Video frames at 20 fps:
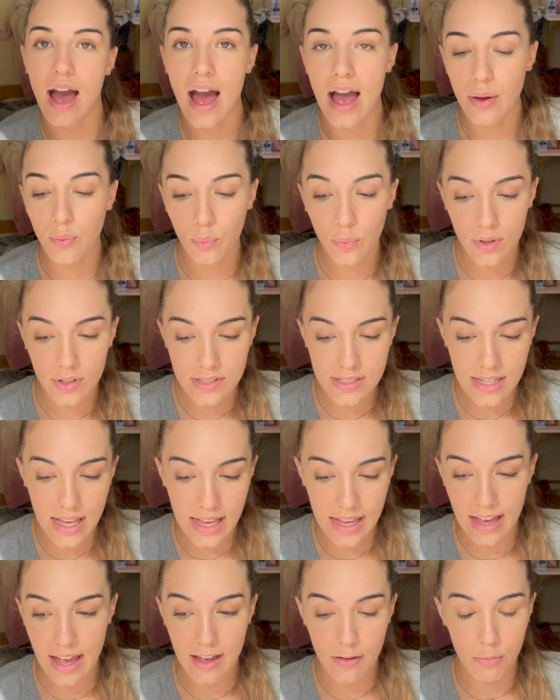I will
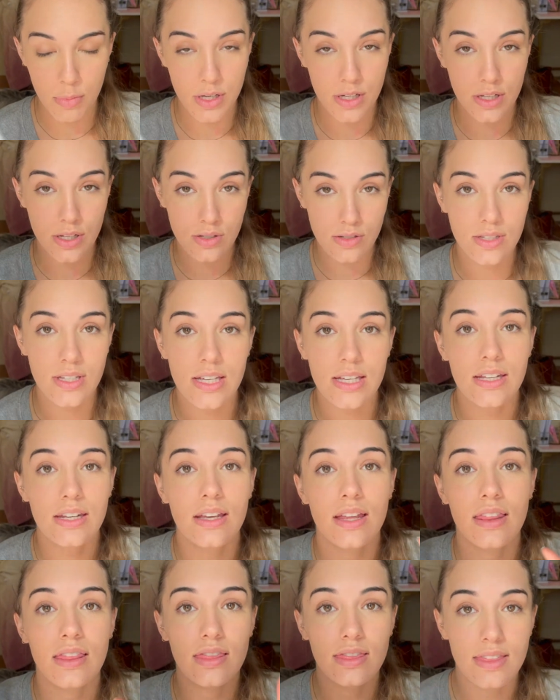say I've been using
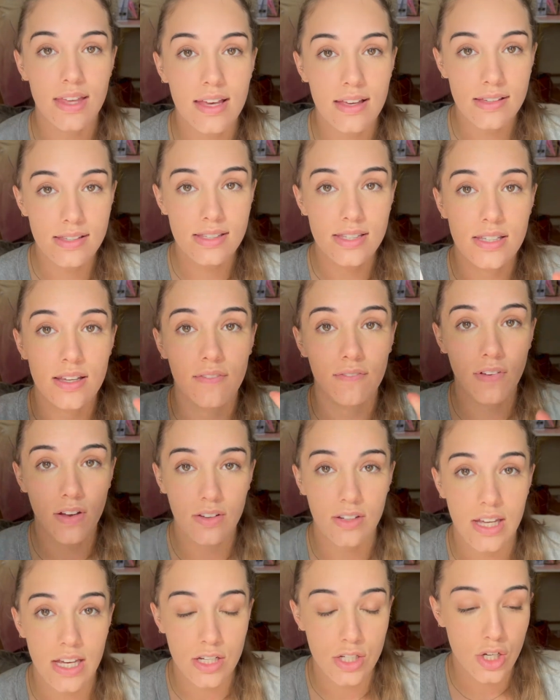this
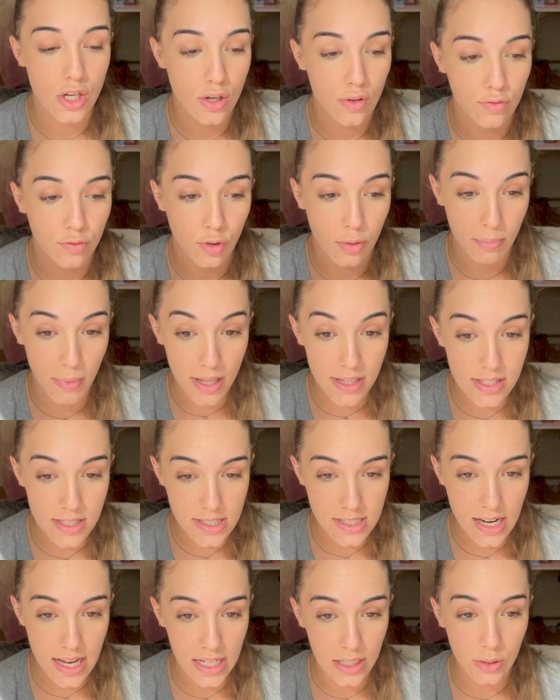foundation for months
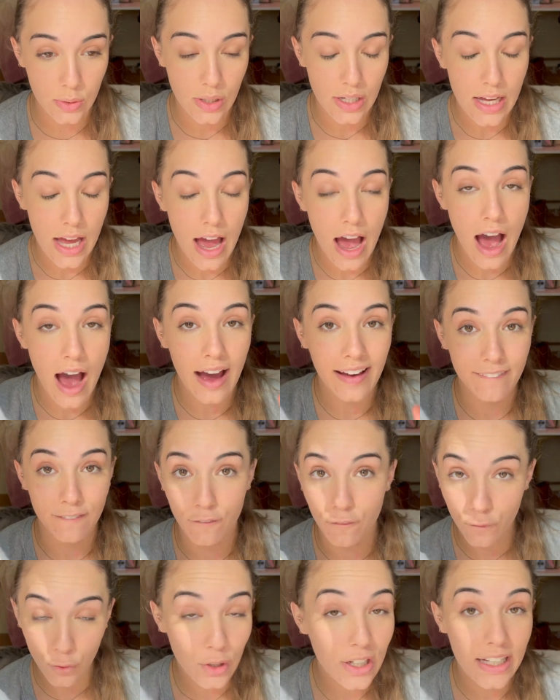now. I
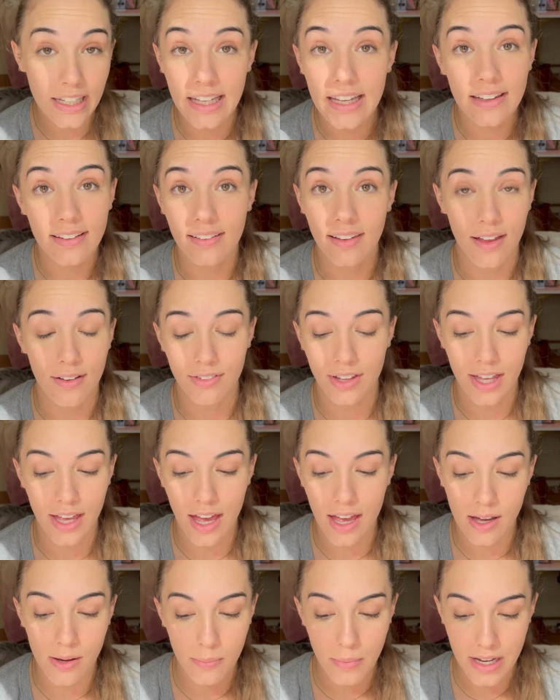freaking love it.
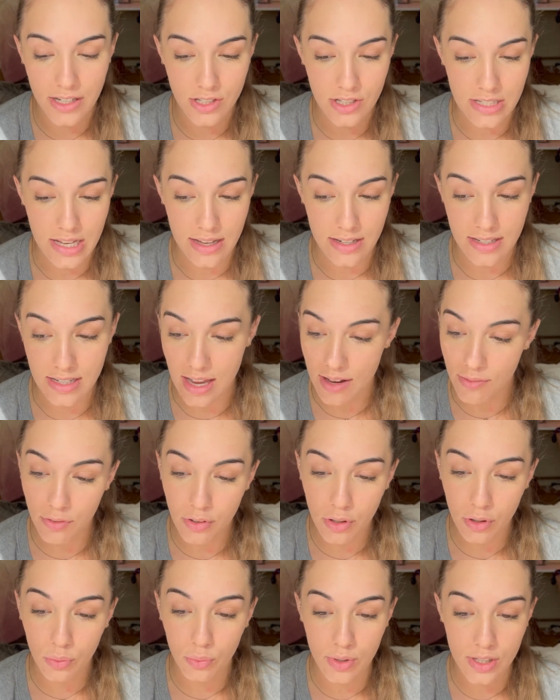I just had
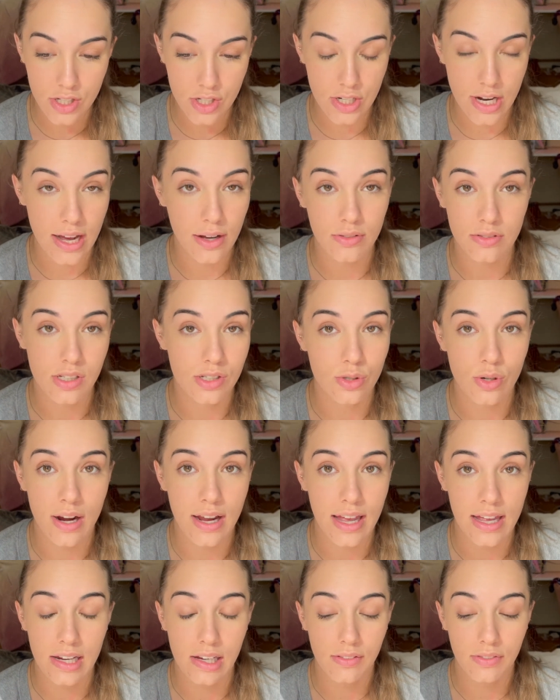never reached out to try
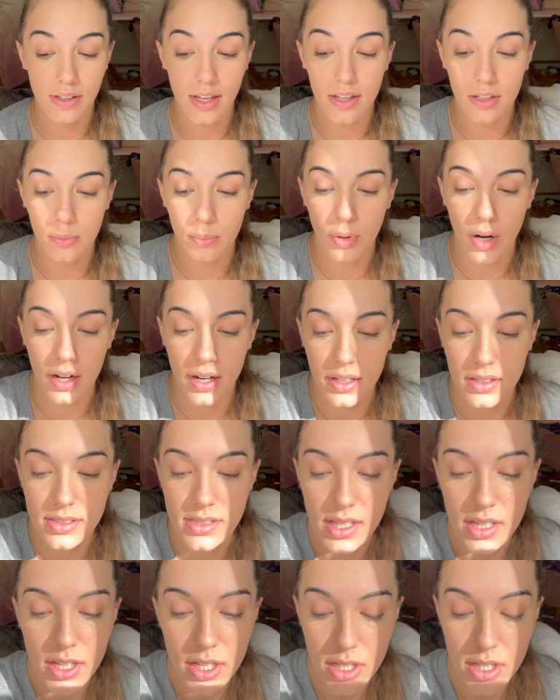any of the other products.